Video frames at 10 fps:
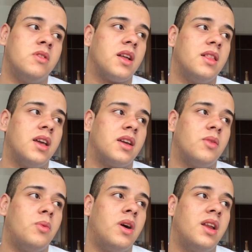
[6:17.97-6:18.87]
but like,
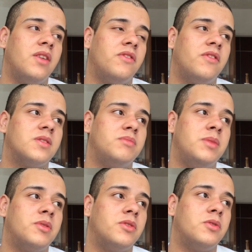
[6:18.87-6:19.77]
what if
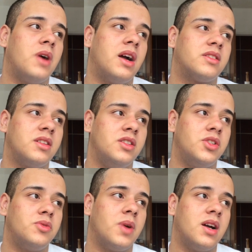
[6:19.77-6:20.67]
people who actually
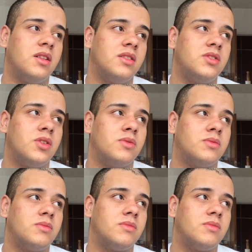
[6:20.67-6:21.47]
do well don't